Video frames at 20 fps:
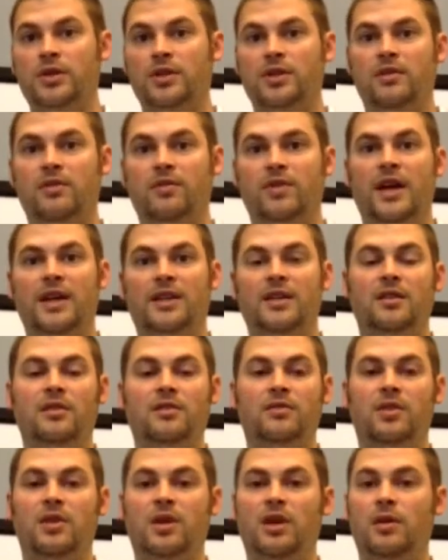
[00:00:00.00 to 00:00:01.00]
and the fact
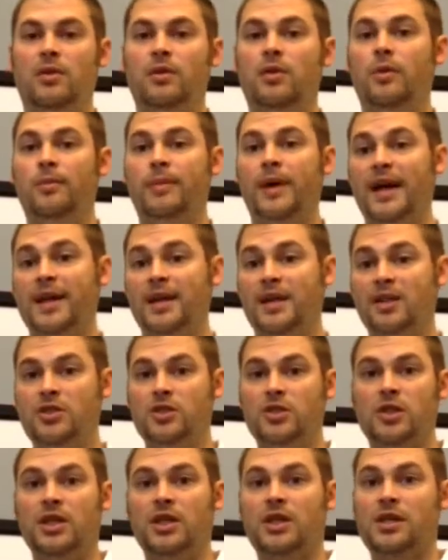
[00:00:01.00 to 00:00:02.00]
that a low back
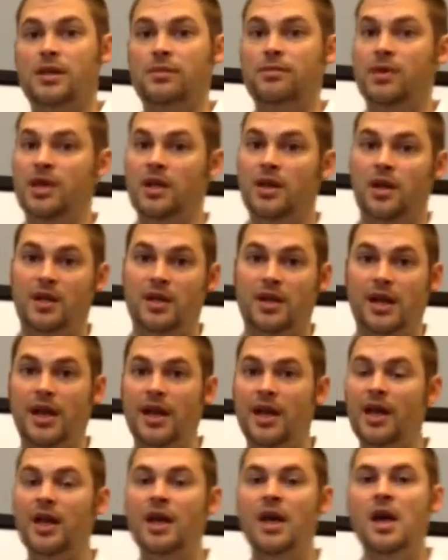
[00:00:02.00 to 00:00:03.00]
injury can be a
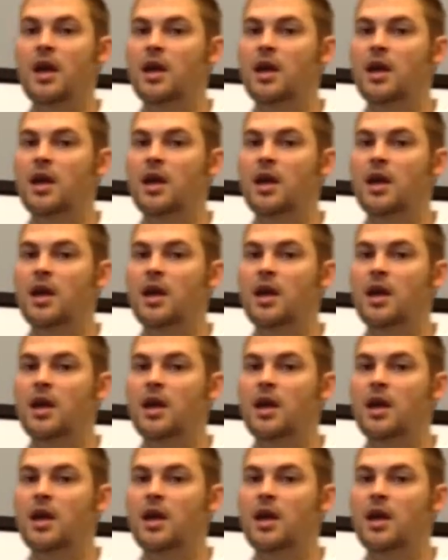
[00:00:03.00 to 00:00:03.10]
day,